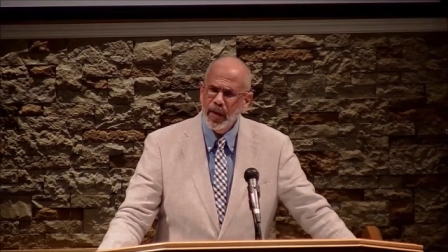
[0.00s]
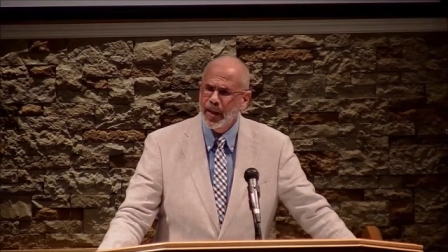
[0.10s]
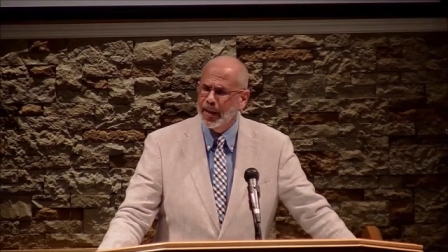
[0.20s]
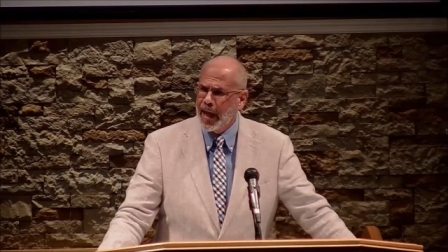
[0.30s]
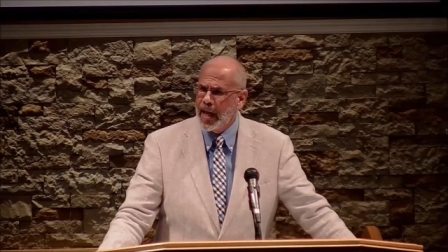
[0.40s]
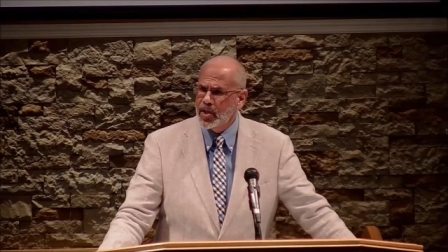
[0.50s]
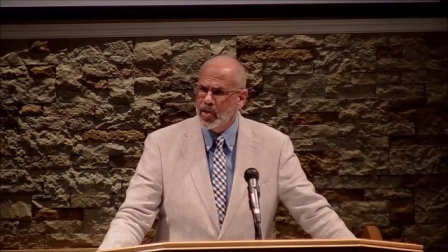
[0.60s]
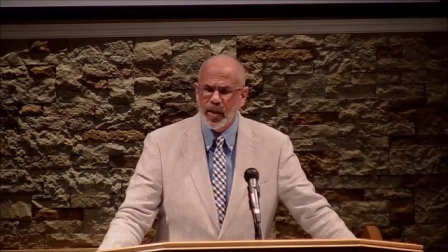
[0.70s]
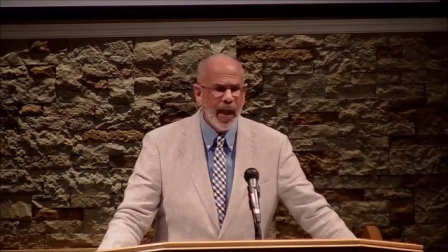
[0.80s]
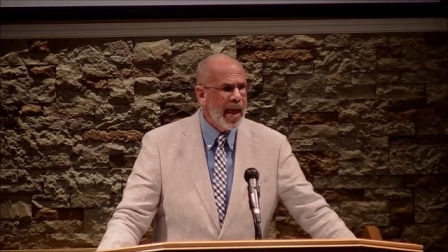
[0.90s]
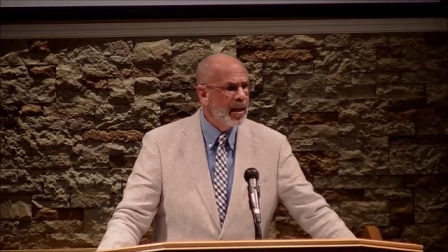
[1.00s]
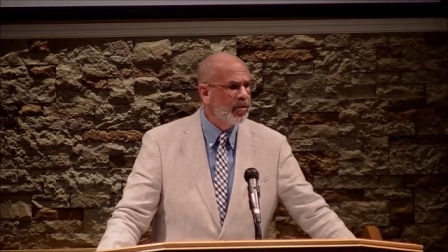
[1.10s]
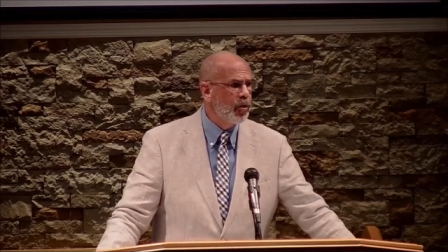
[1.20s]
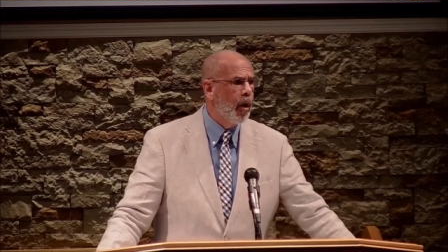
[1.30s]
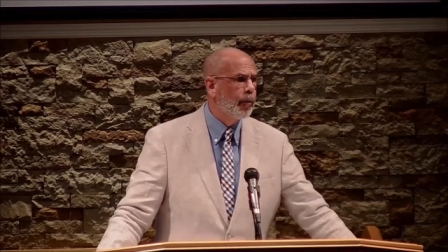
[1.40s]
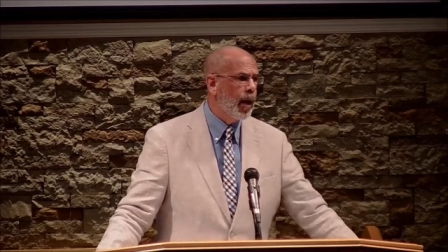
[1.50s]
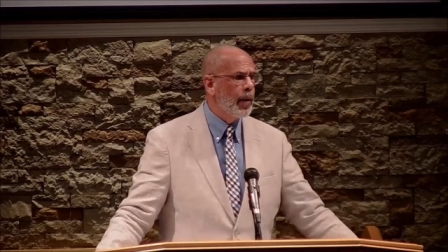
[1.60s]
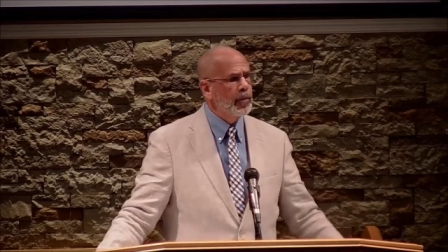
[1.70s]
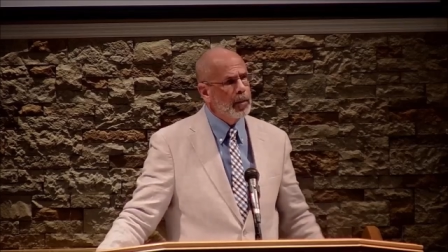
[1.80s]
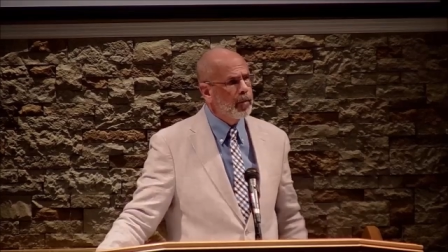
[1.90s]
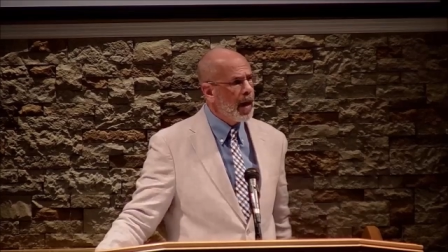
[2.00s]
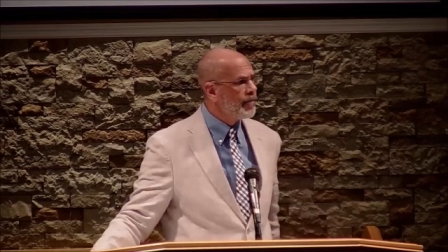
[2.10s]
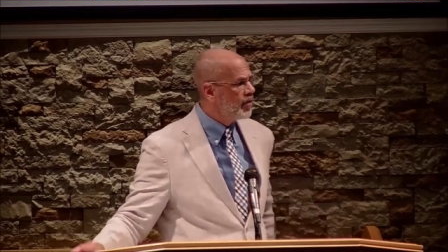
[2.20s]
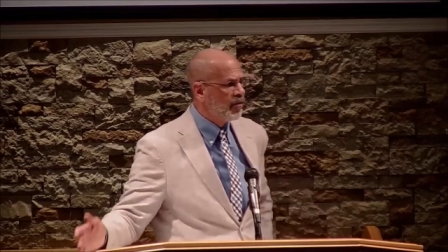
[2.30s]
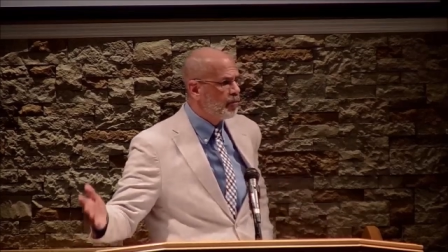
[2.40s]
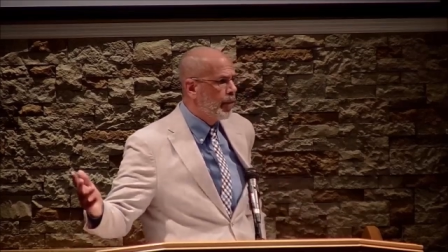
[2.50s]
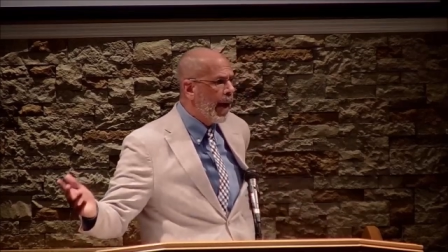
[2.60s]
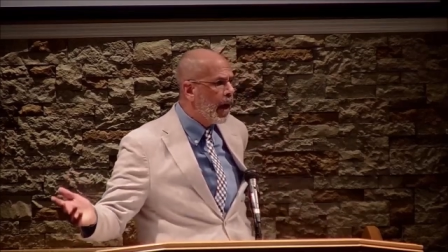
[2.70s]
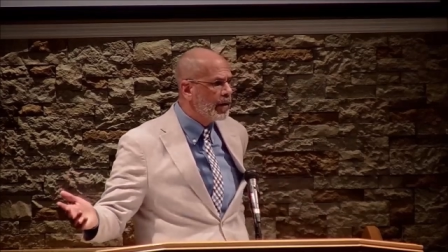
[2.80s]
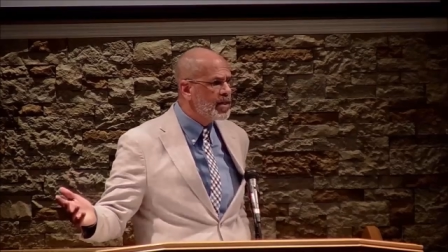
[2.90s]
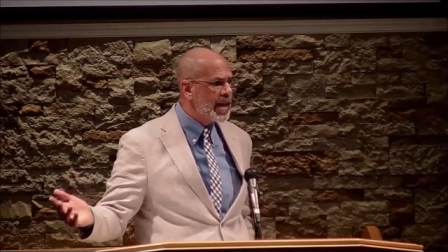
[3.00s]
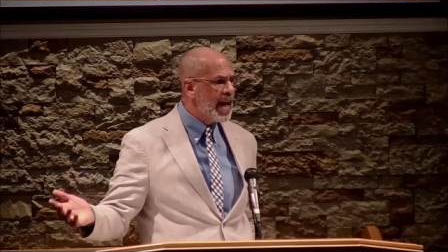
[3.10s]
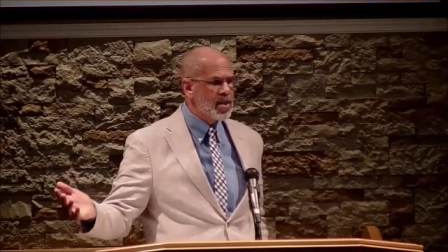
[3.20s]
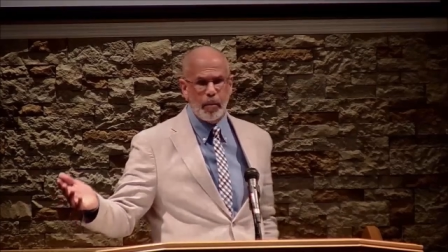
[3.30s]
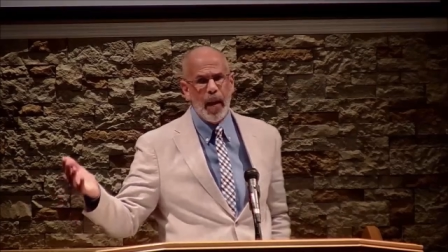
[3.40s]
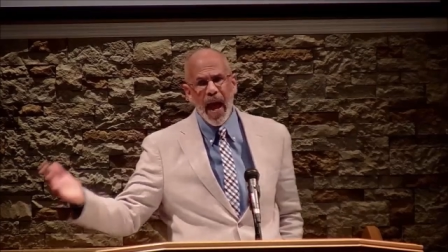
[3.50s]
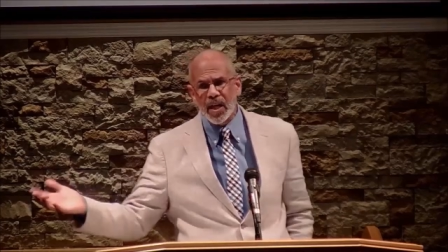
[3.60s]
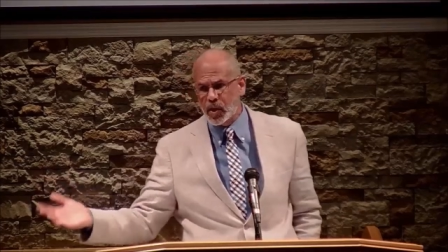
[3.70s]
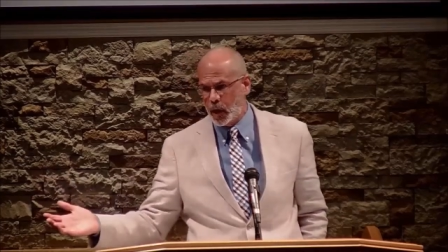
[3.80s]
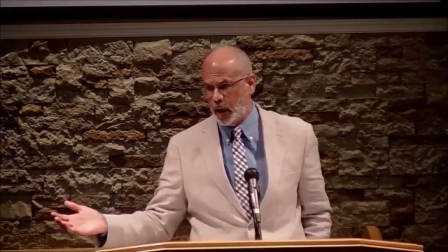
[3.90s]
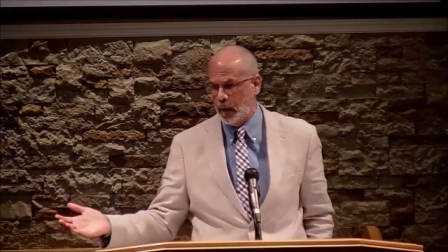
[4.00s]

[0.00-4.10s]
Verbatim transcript: Elijah said, Hey, let's all pray with the prophets of Baal? These guys are passionate.